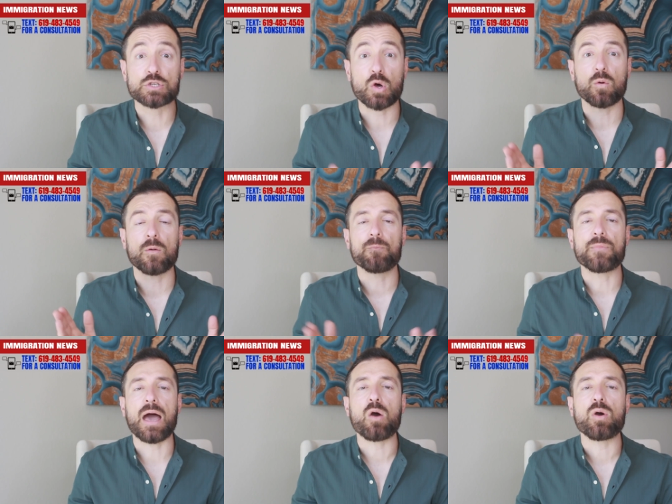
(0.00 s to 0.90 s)
So
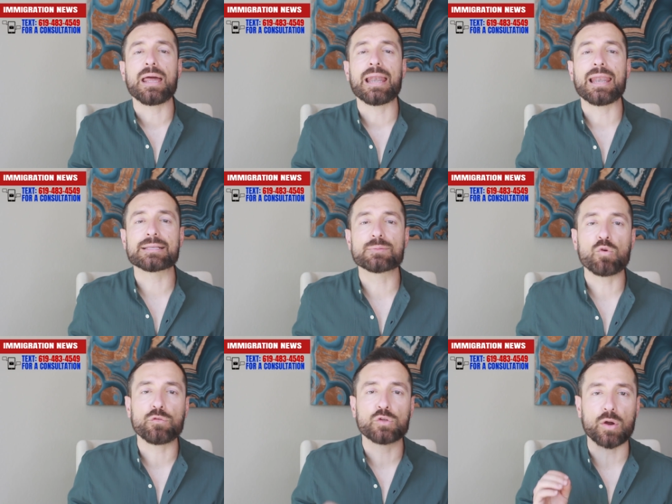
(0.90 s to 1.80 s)
now let's
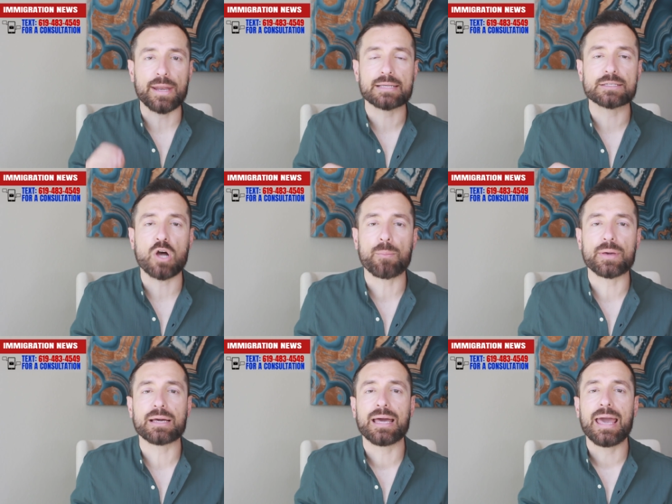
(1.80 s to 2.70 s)
move to our next
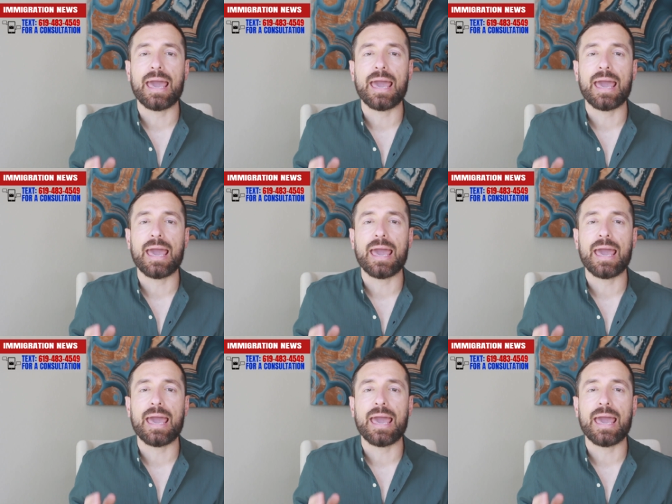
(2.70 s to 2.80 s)
topic.